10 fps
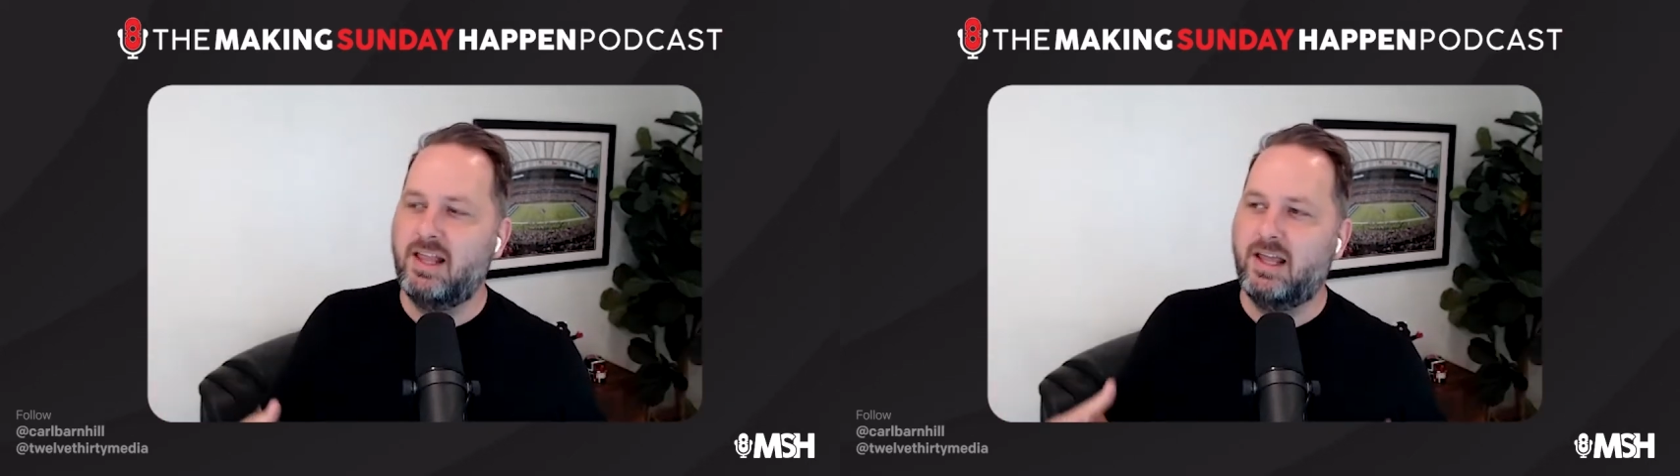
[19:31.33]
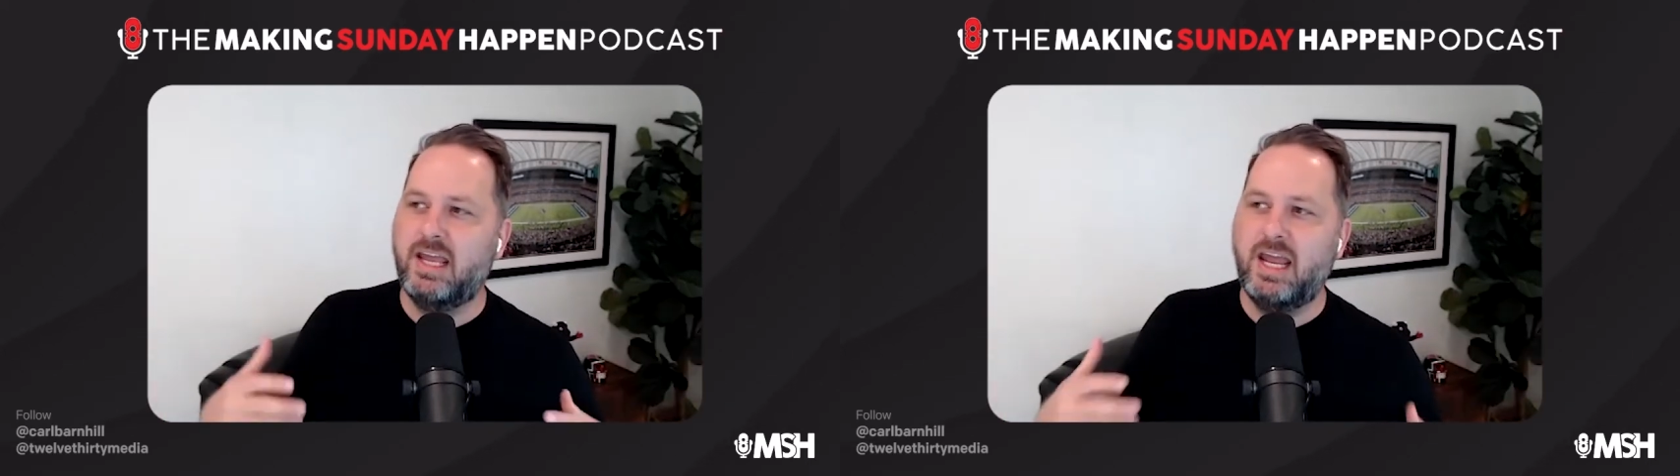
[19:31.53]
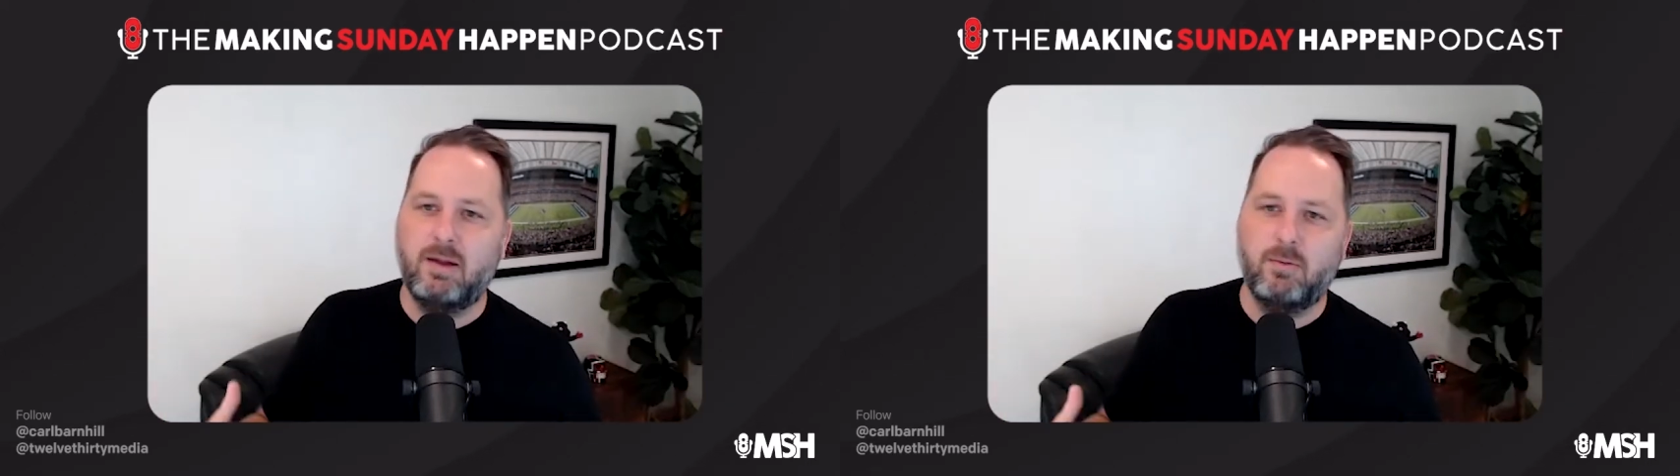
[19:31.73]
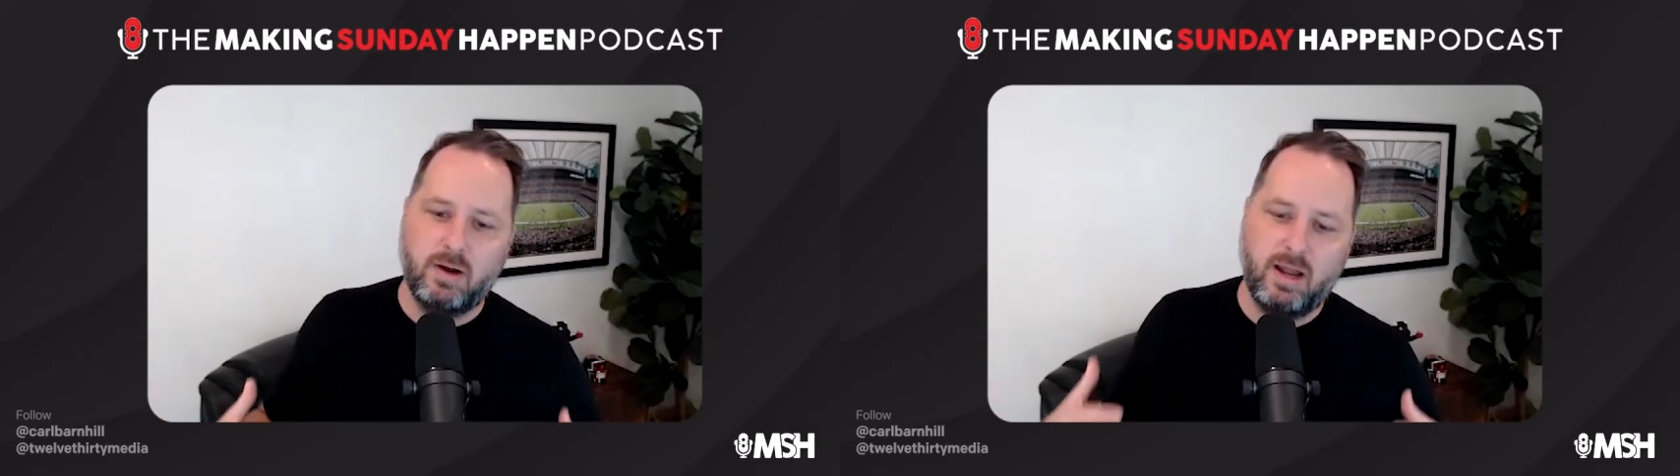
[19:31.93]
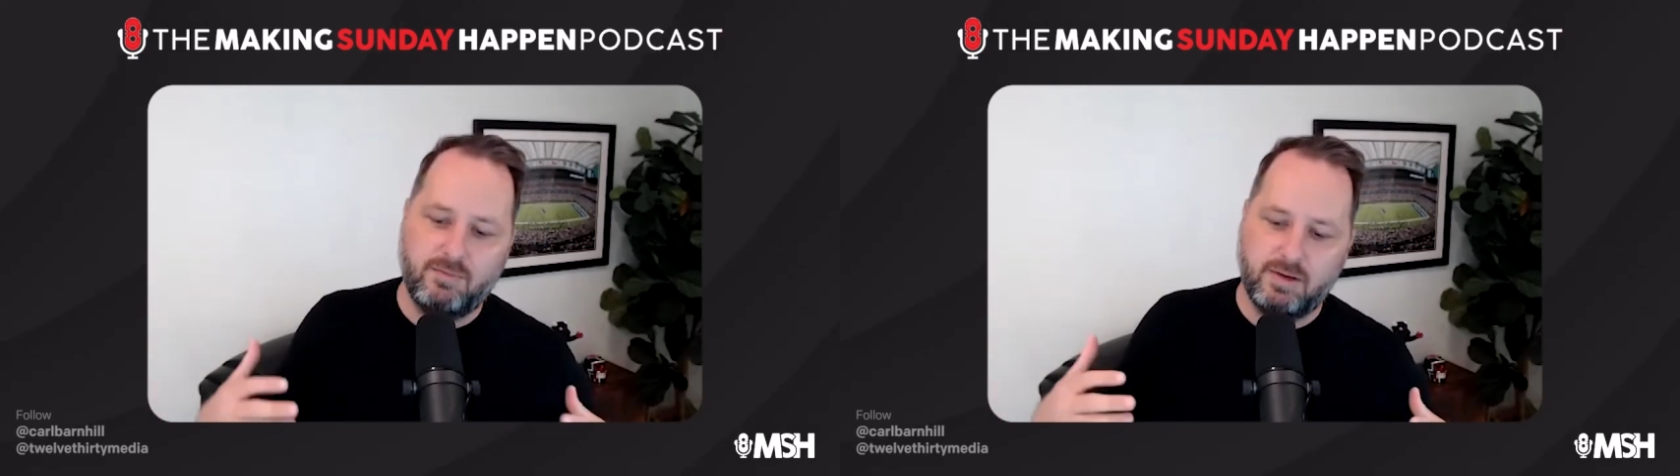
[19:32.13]
like, hey,
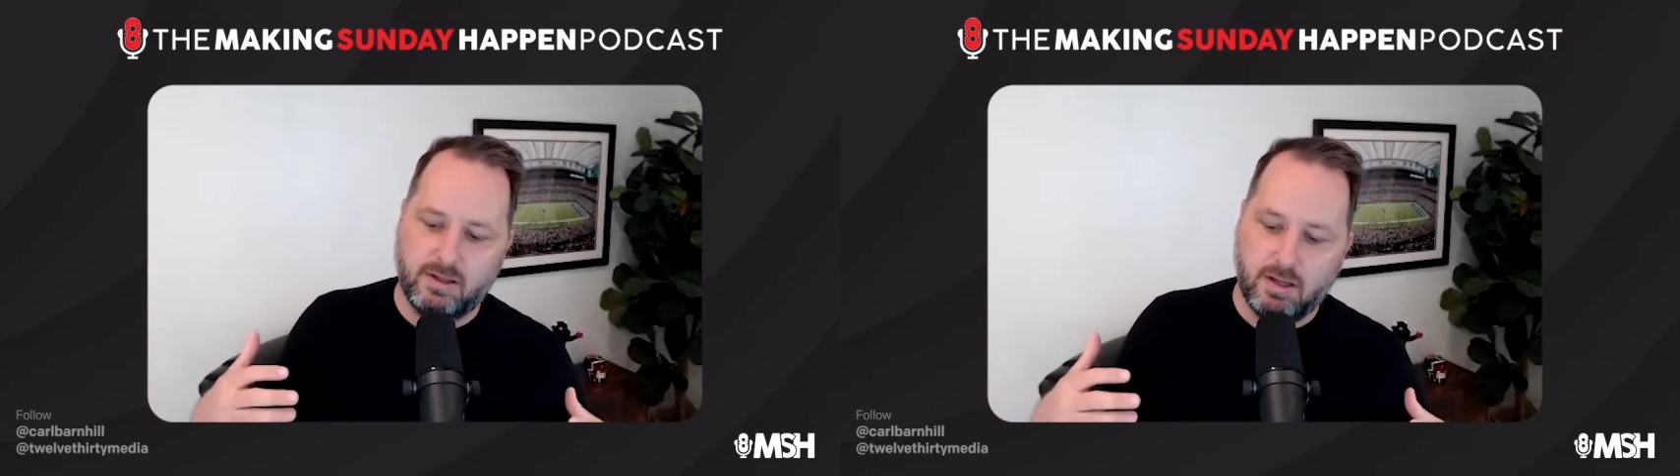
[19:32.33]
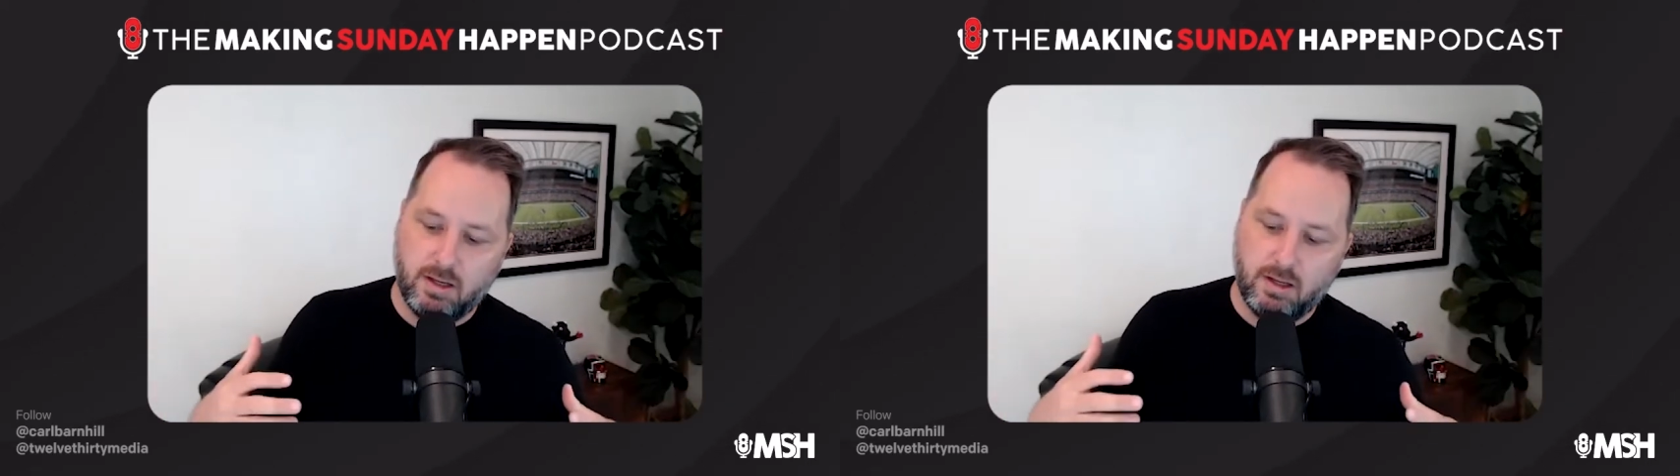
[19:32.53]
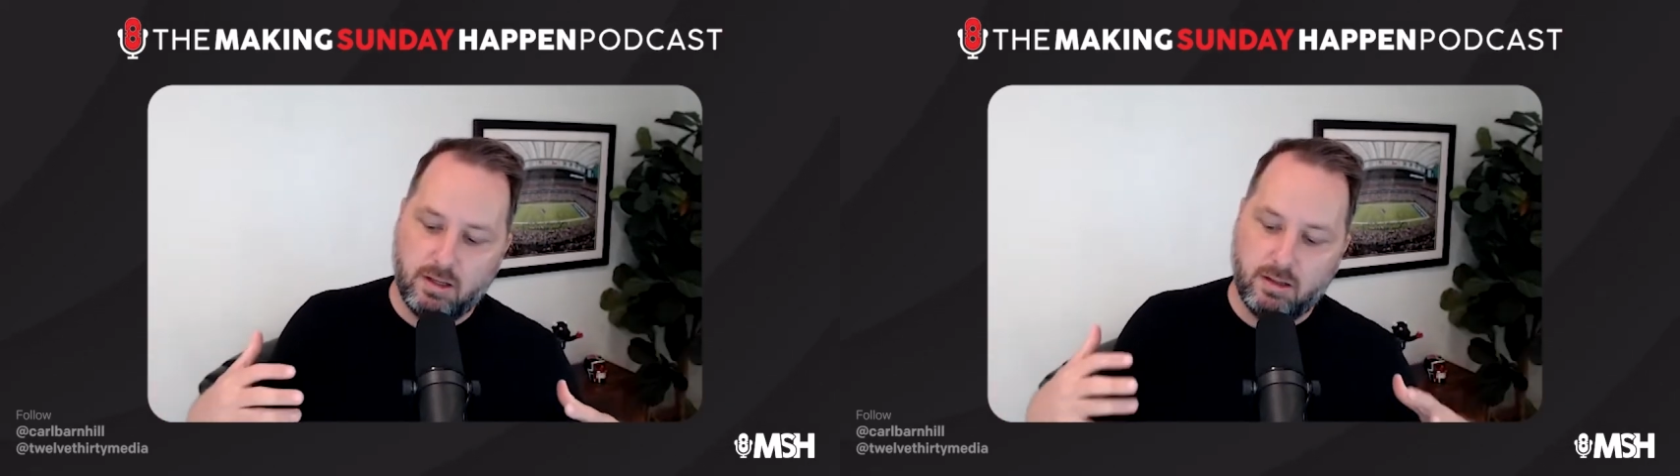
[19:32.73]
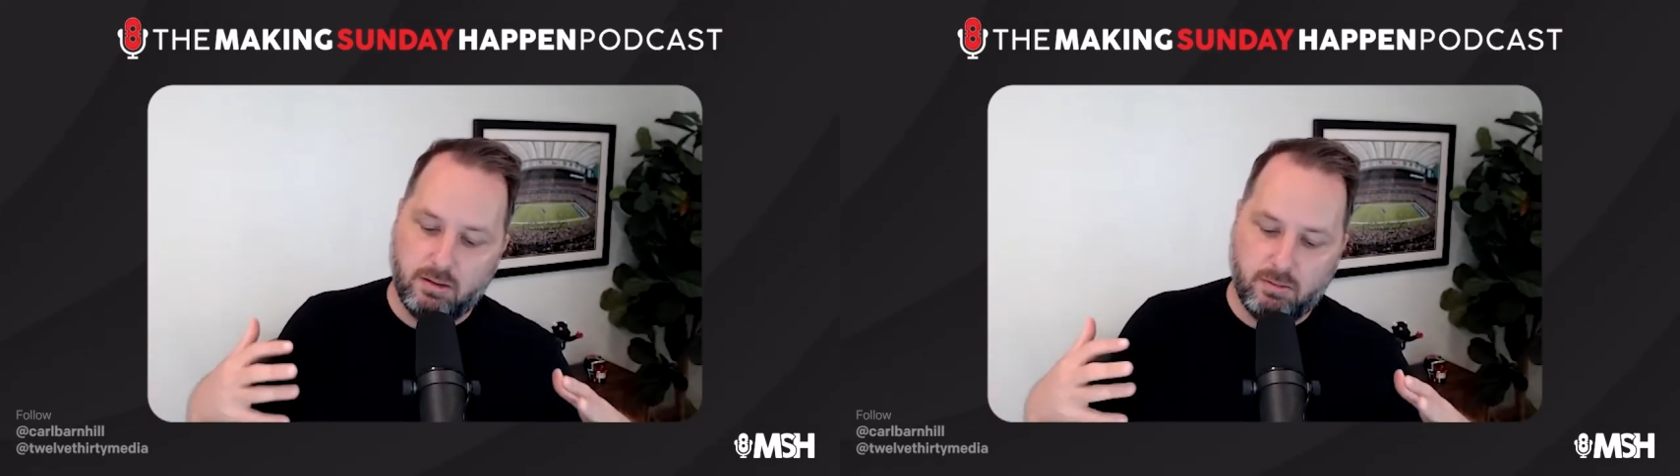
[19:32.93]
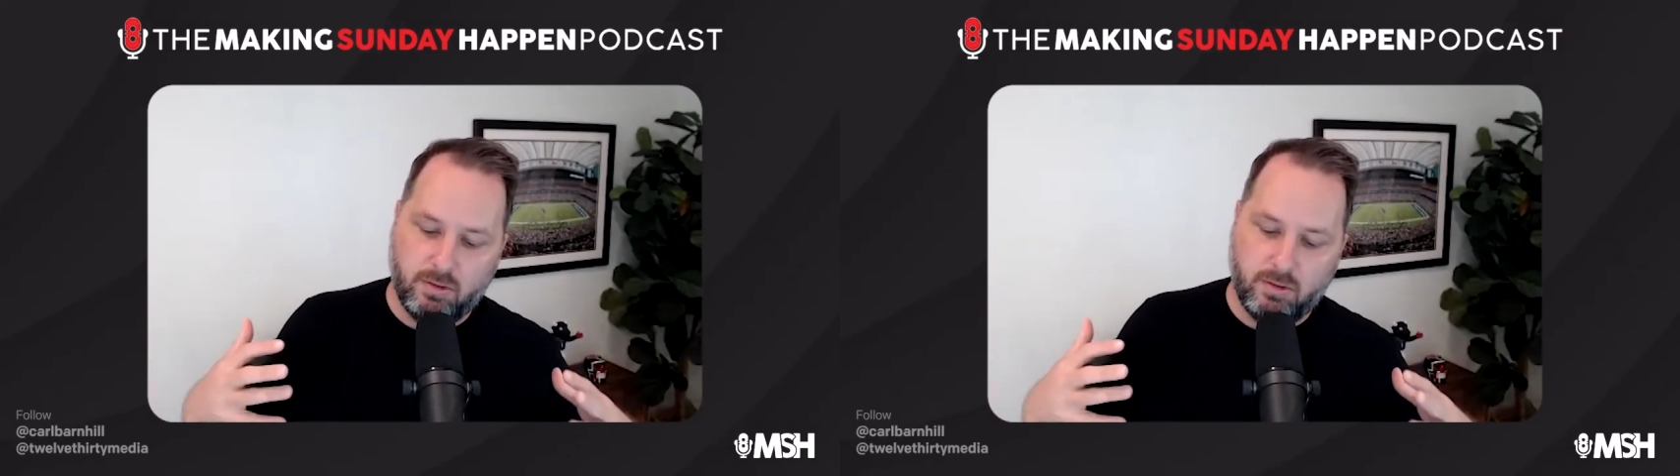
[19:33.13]
we're having the